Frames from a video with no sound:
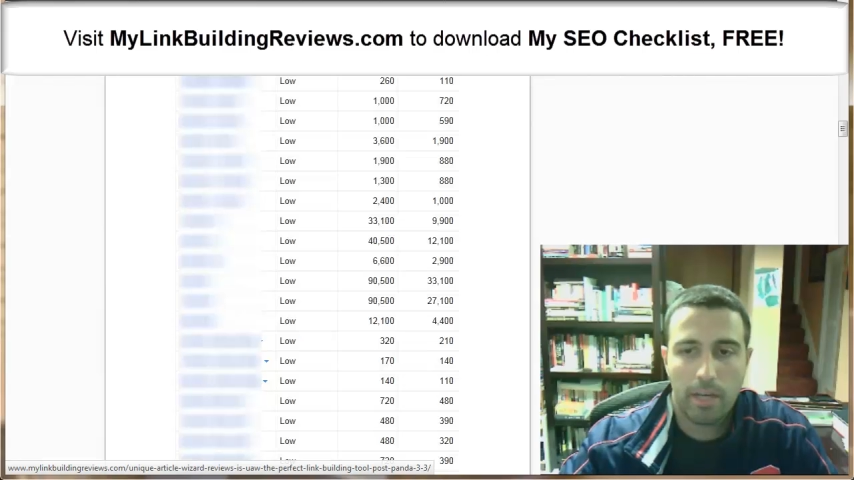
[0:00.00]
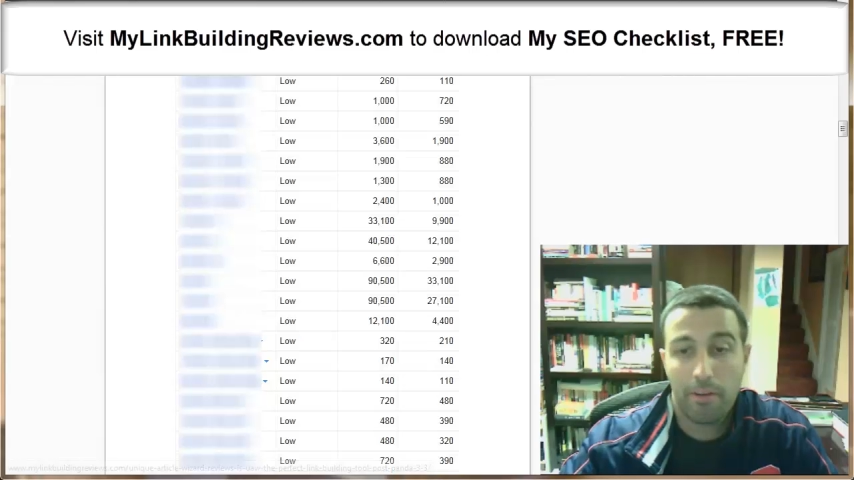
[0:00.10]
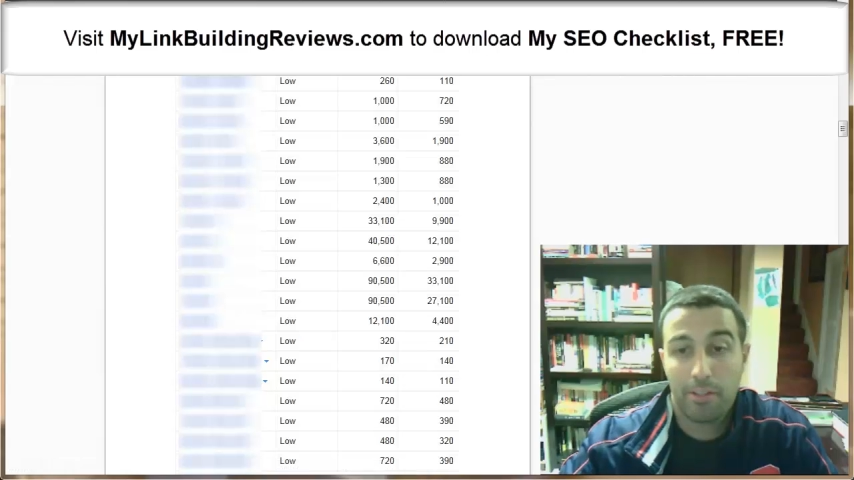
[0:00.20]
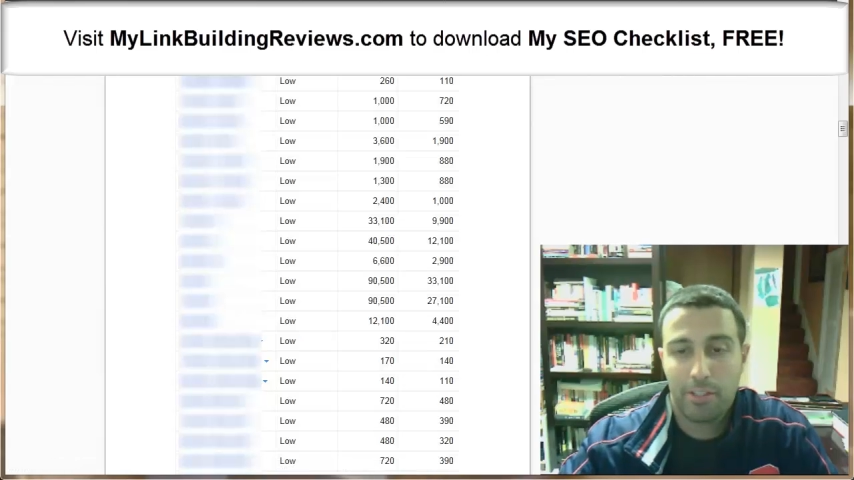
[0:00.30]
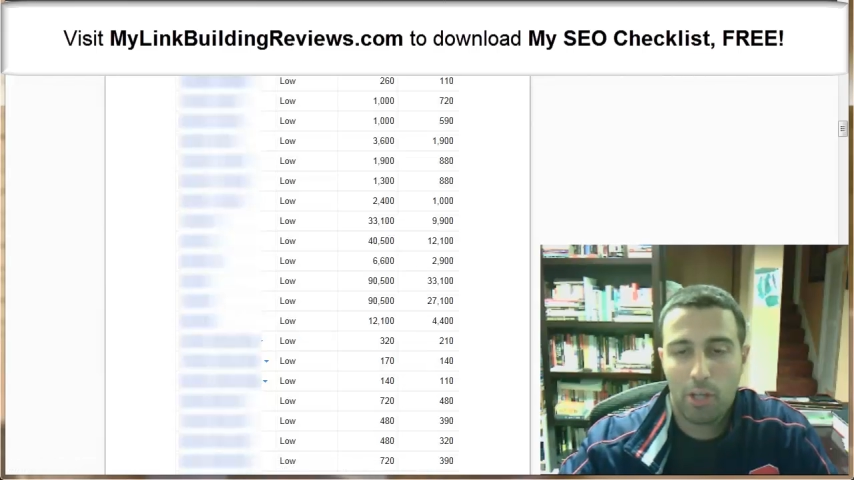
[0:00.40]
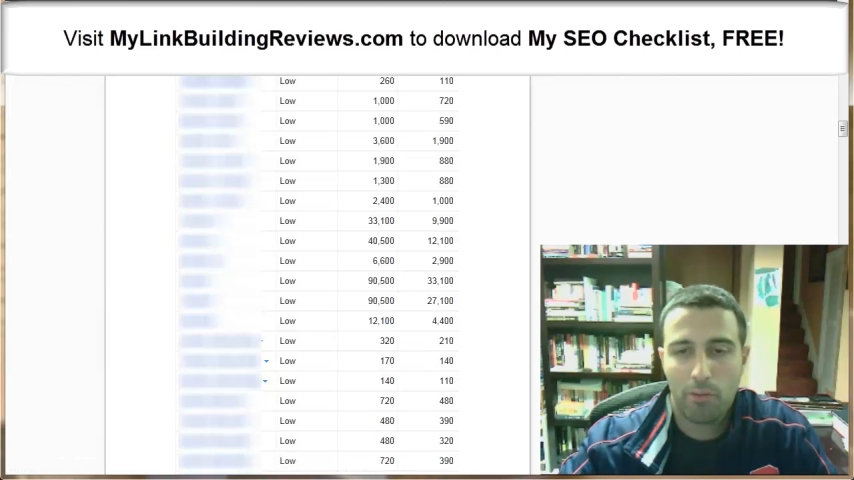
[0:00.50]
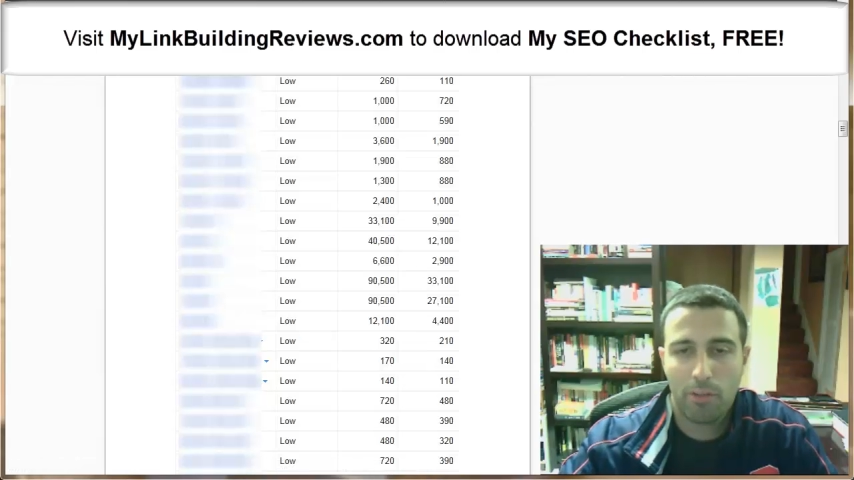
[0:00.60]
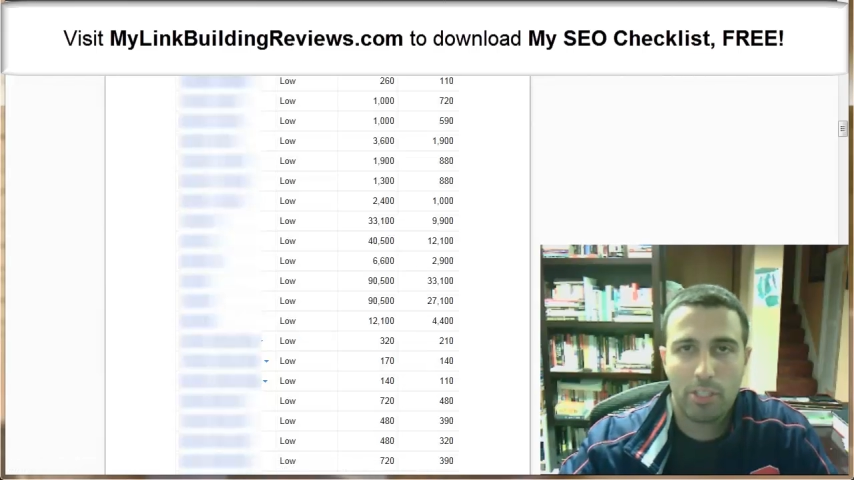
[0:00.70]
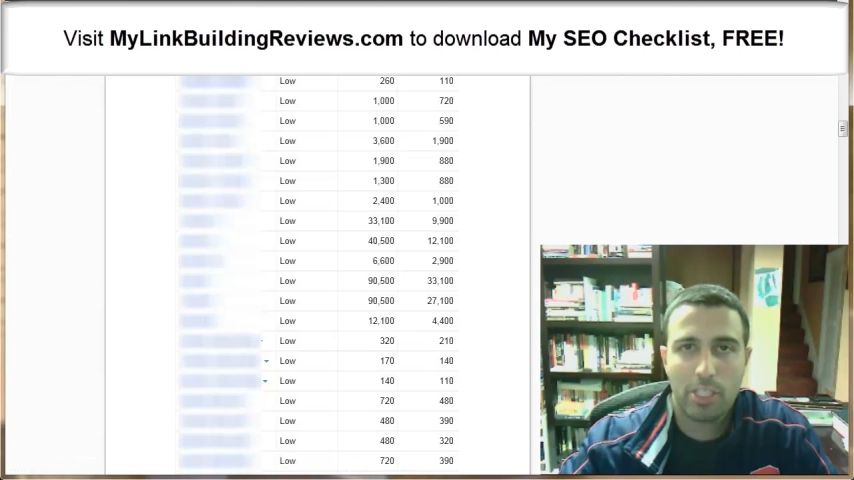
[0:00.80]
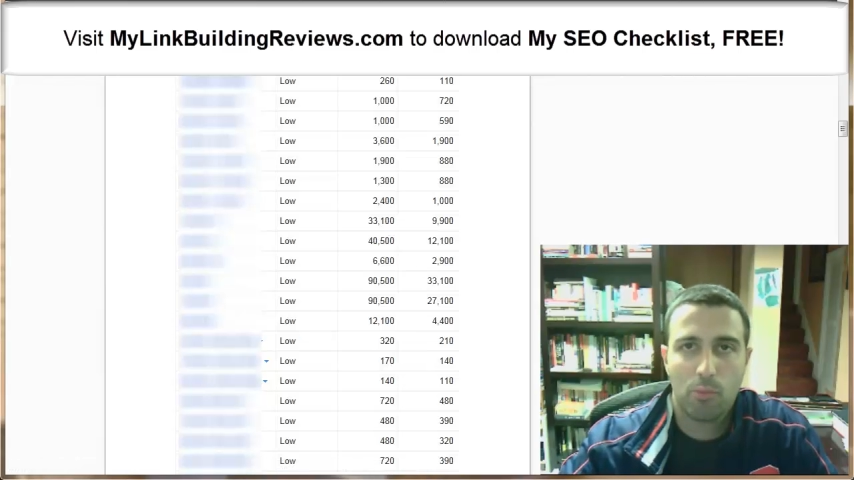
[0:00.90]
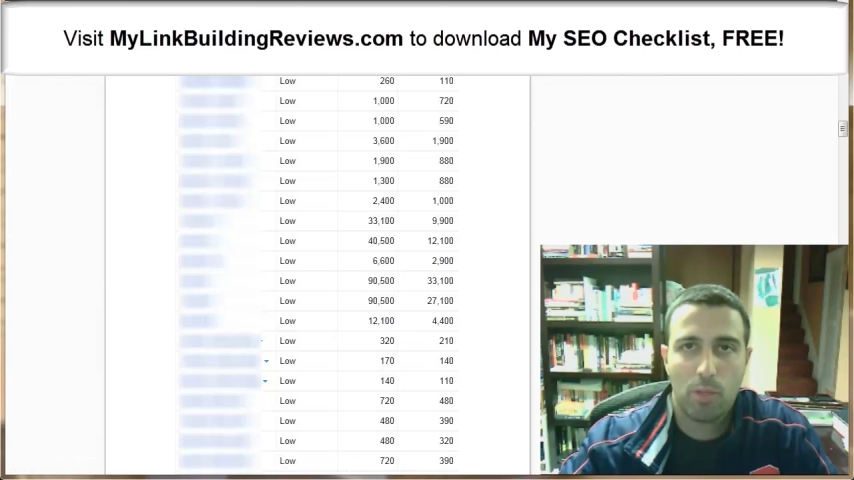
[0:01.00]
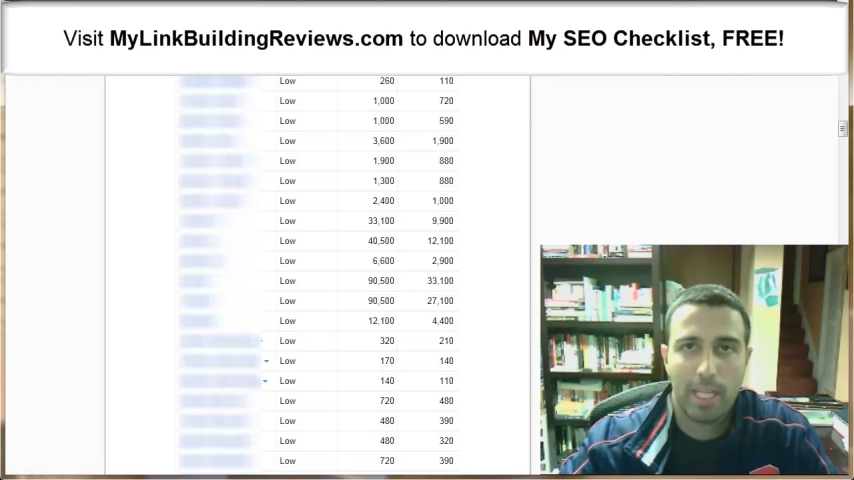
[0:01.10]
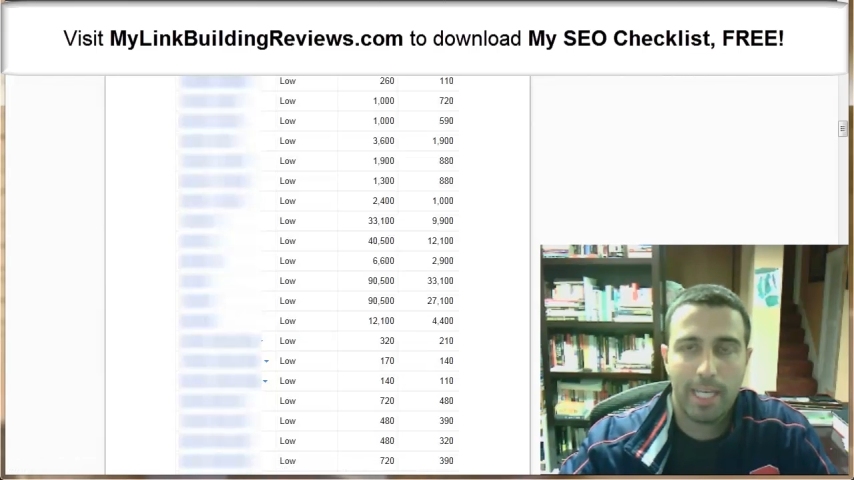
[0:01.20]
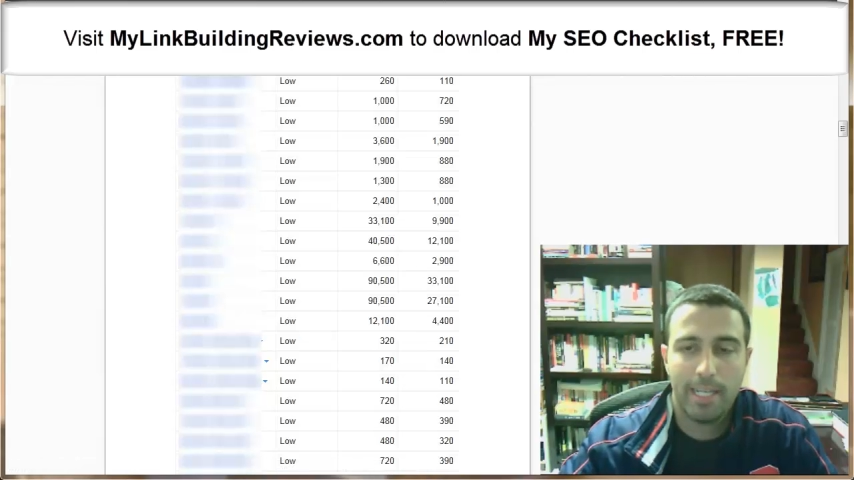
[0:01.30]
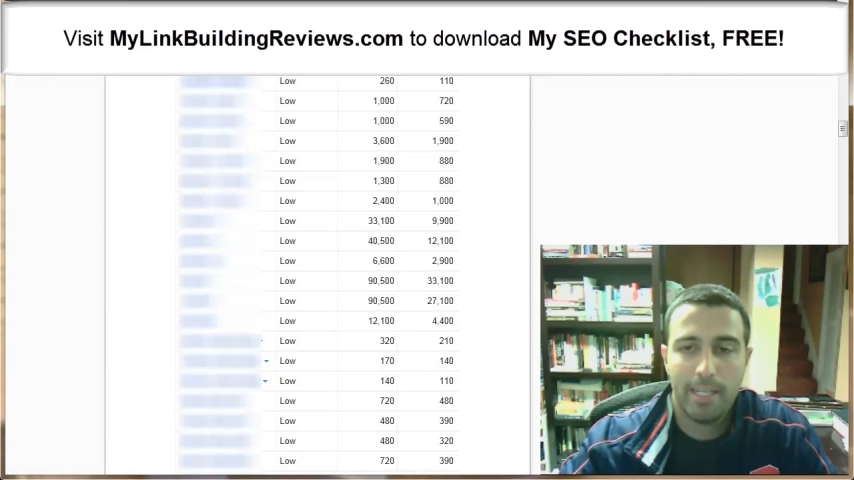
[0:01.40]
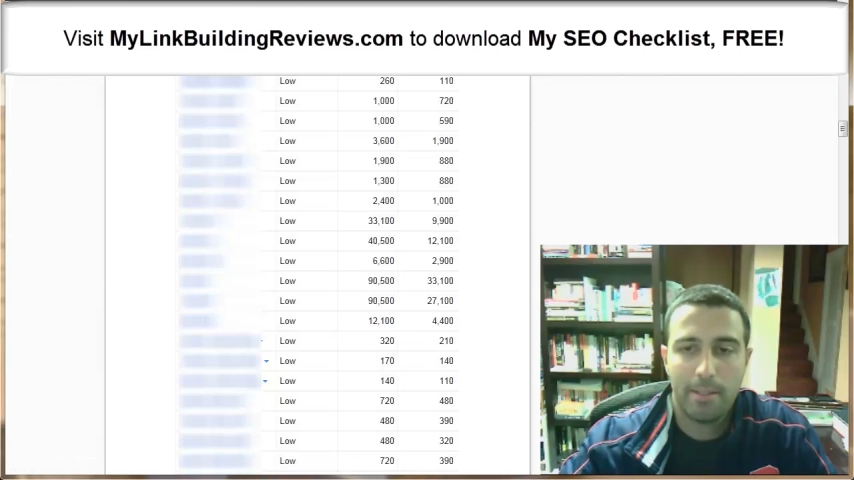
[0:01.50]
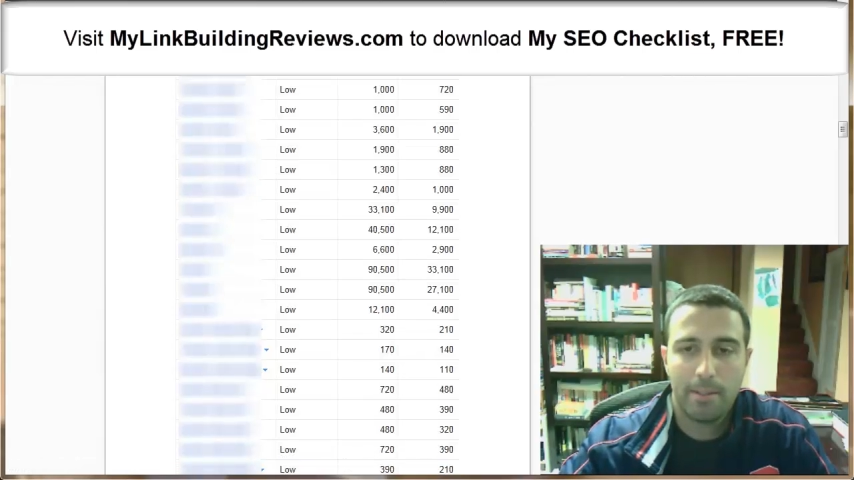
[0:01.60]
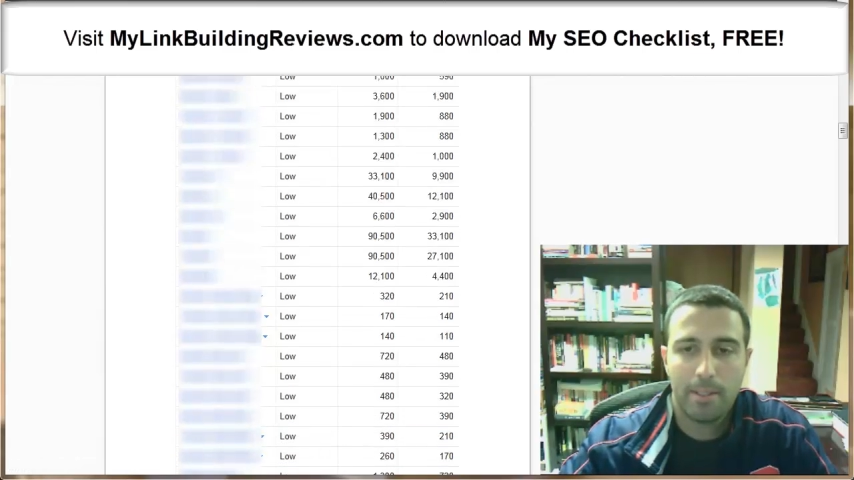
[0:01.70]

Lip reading: others don't. They're just related.